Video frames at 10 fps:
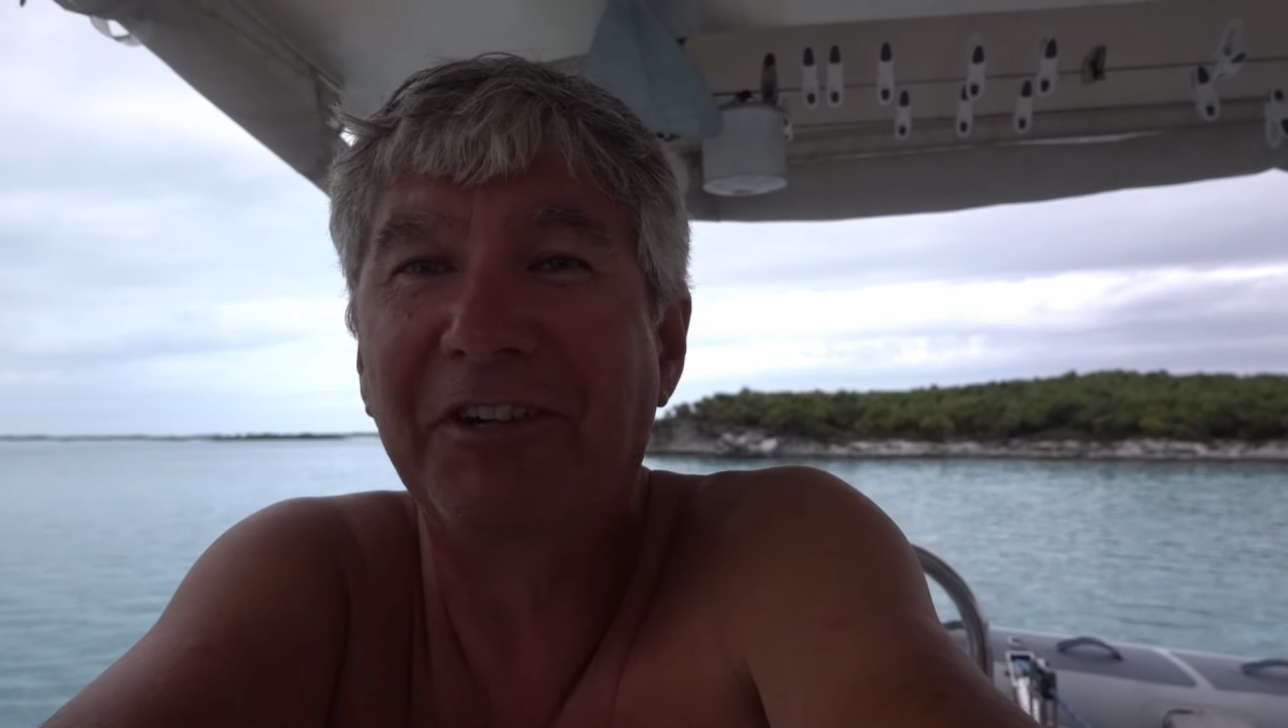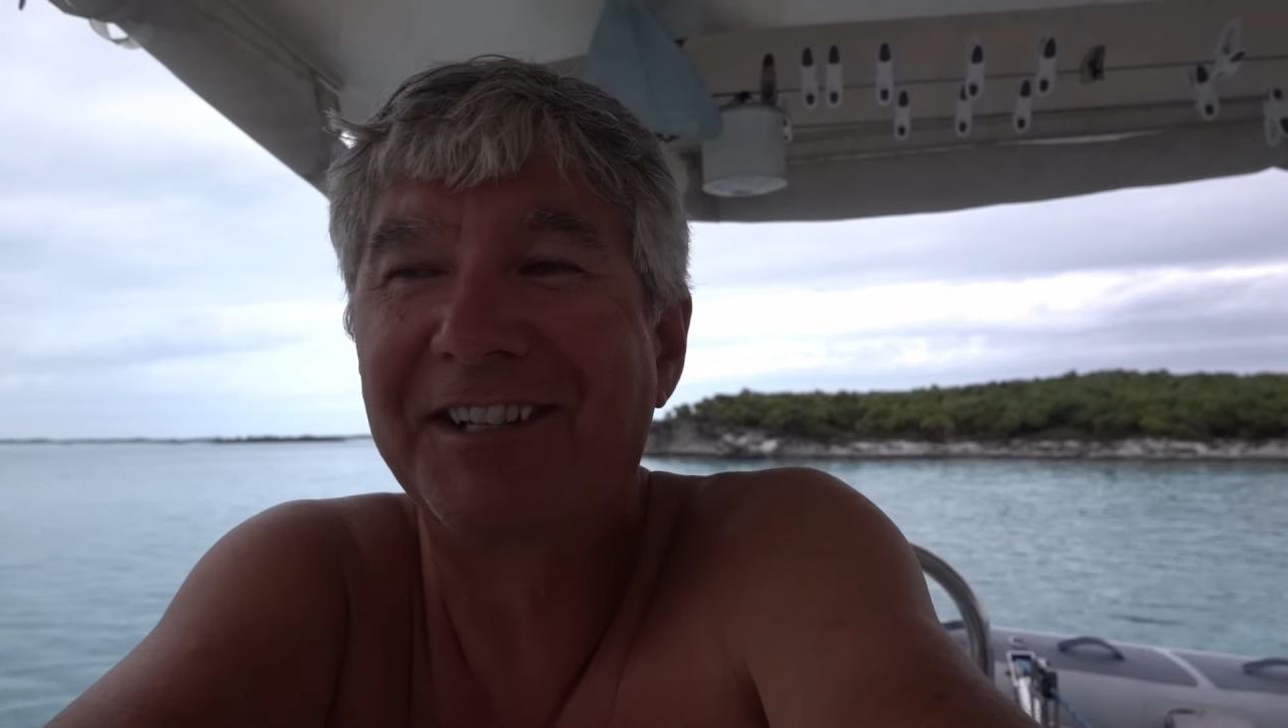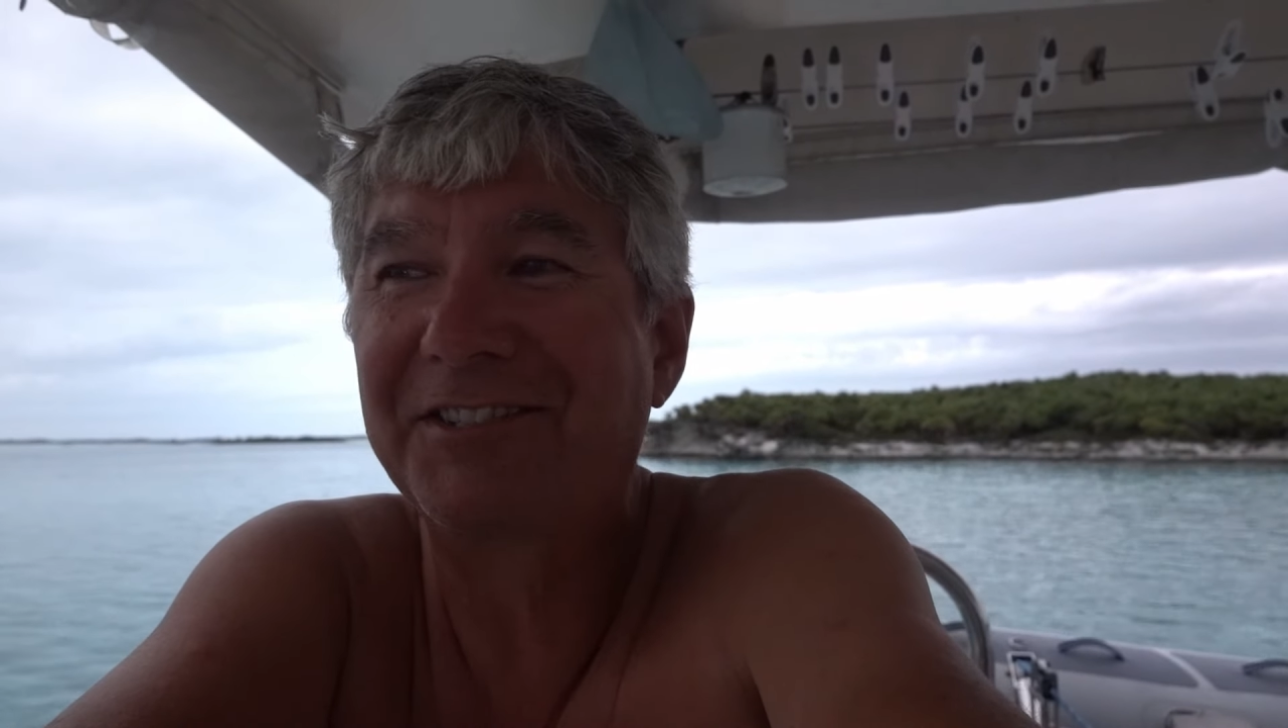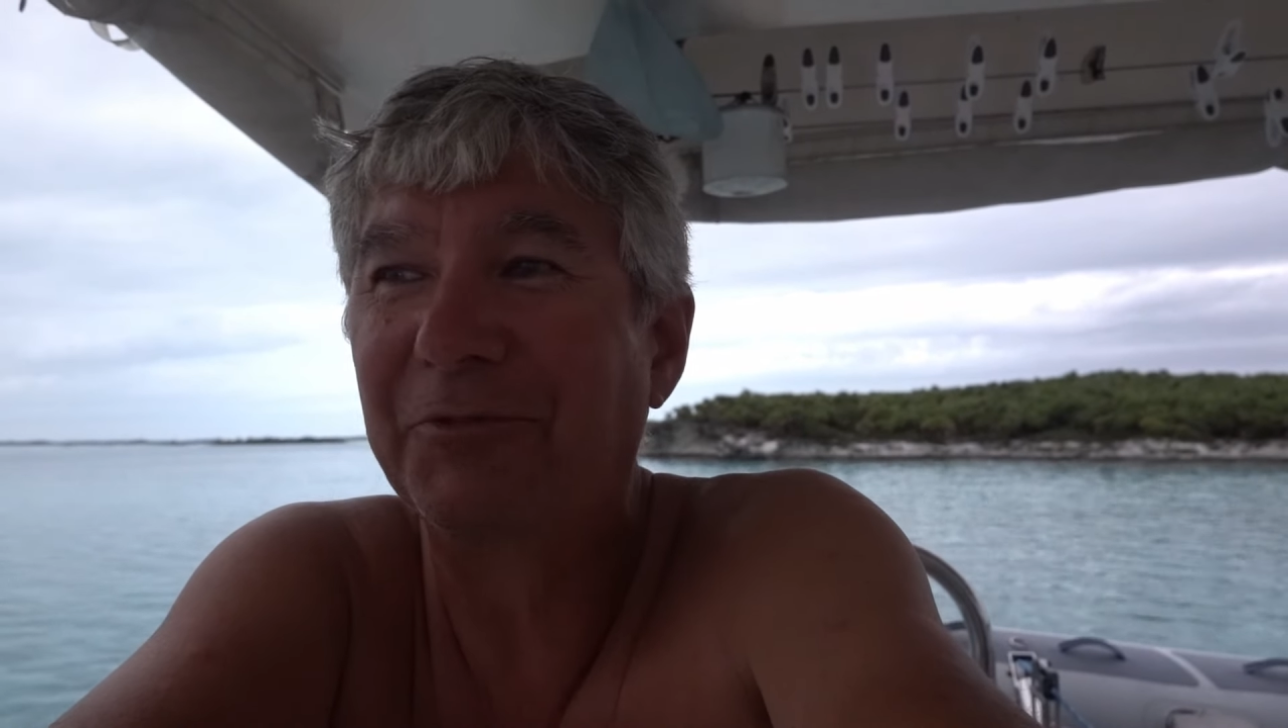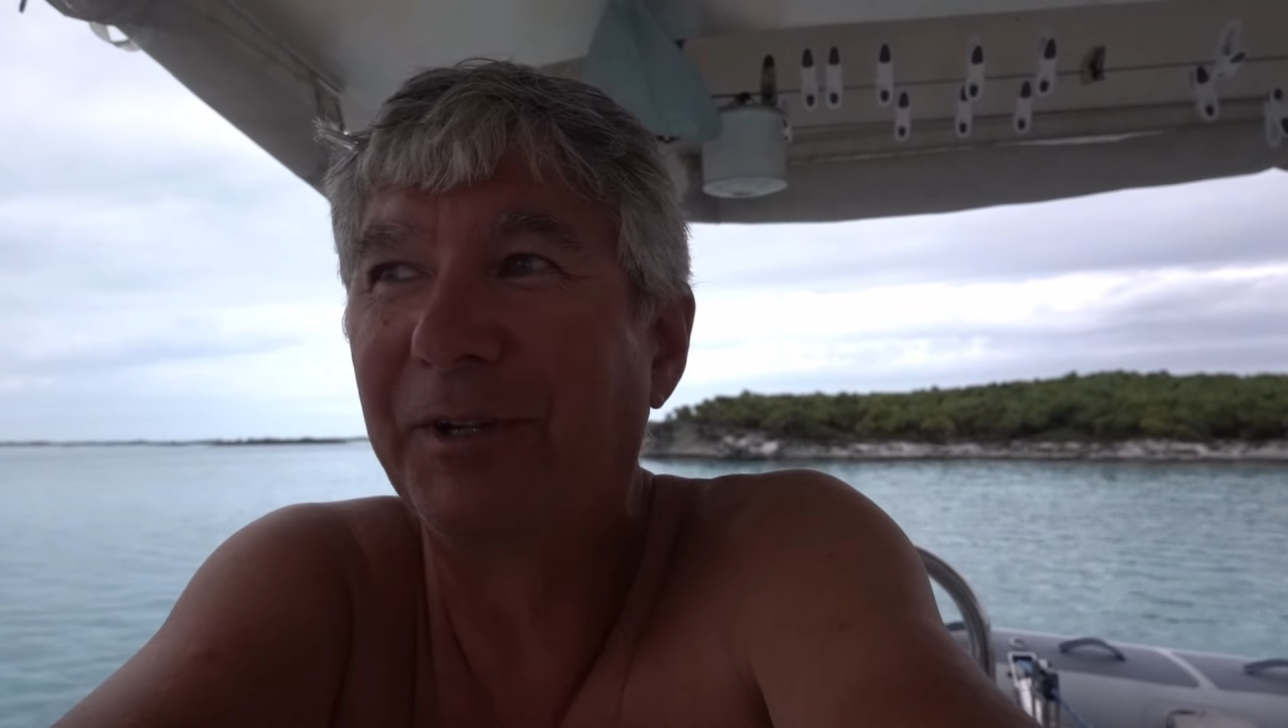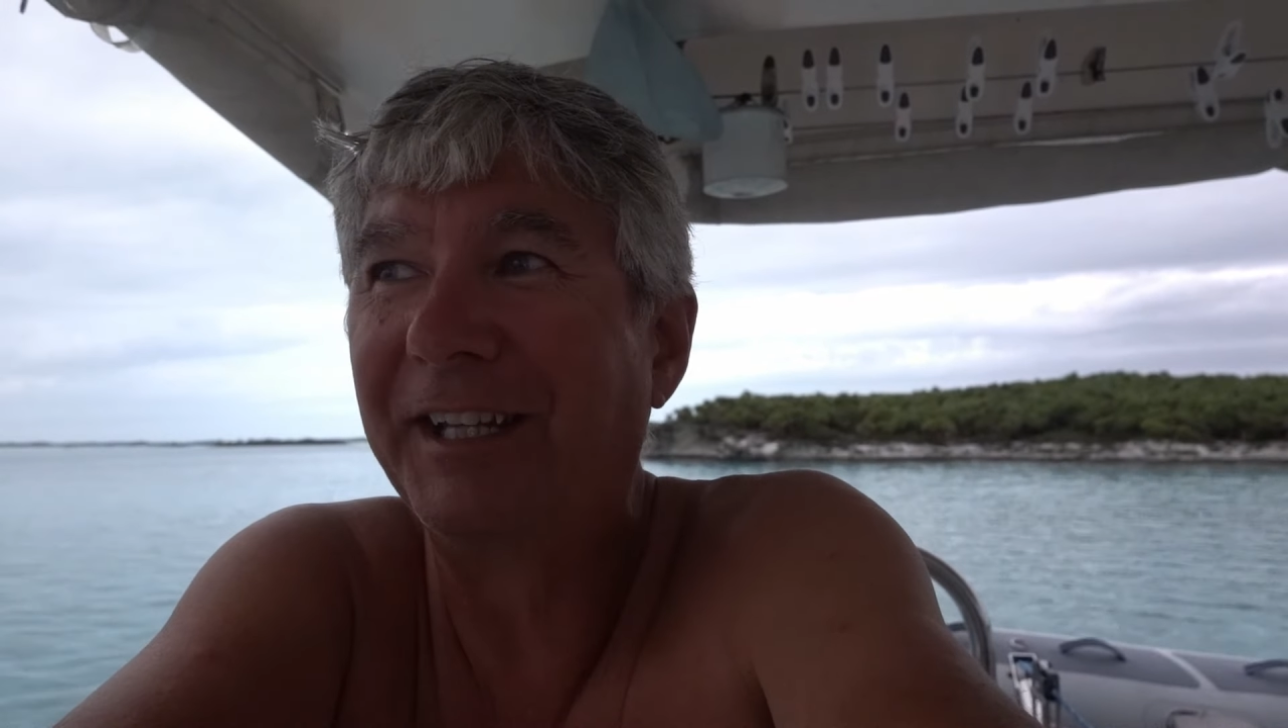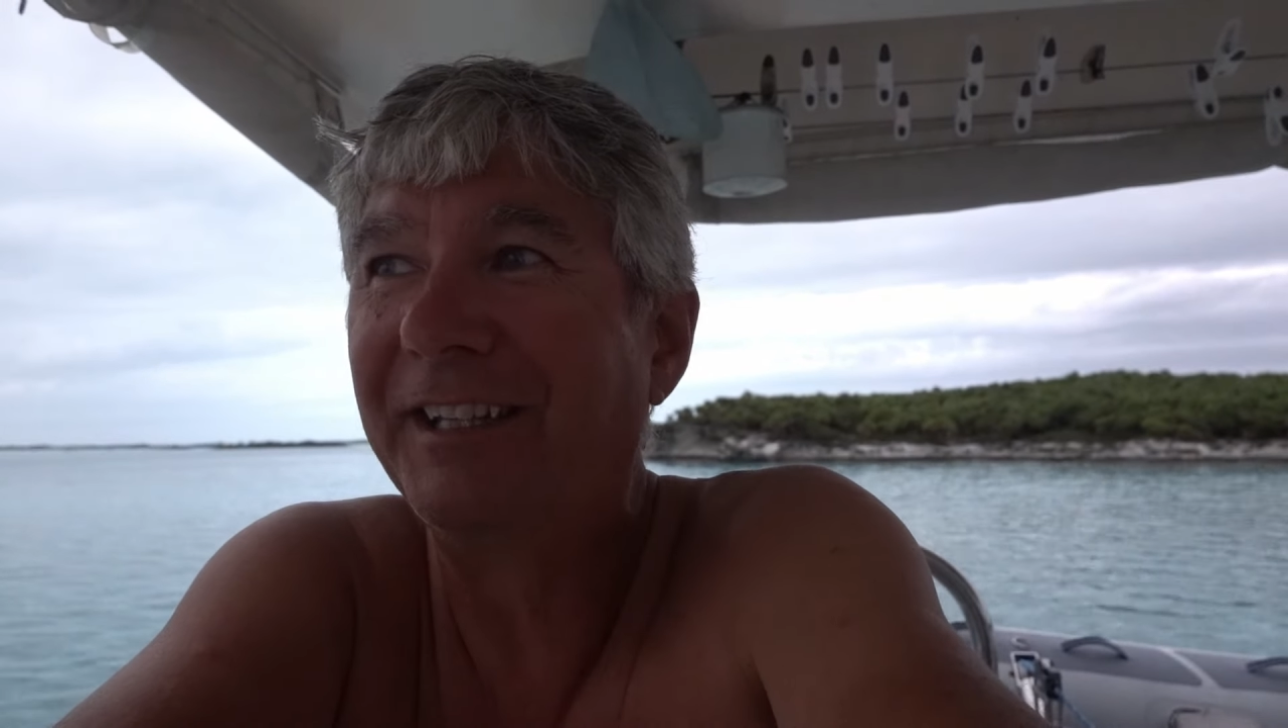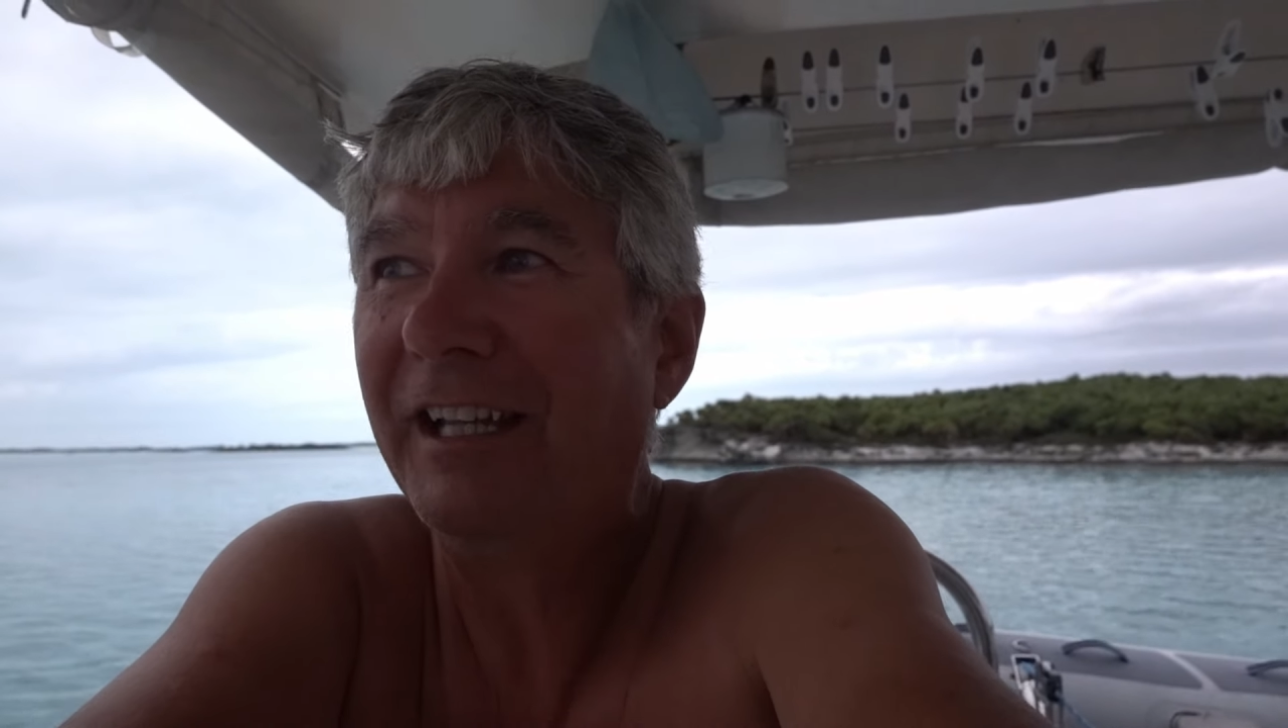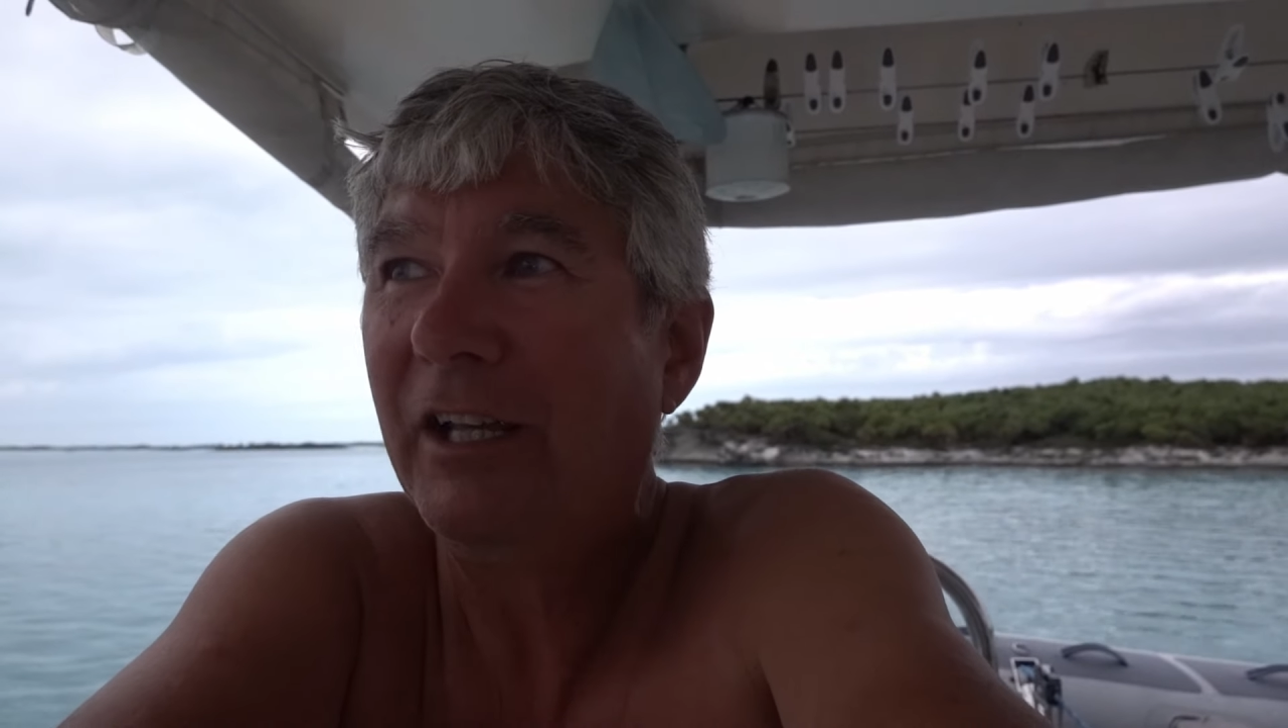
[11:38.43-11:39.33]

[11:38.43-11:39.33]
knots of wind.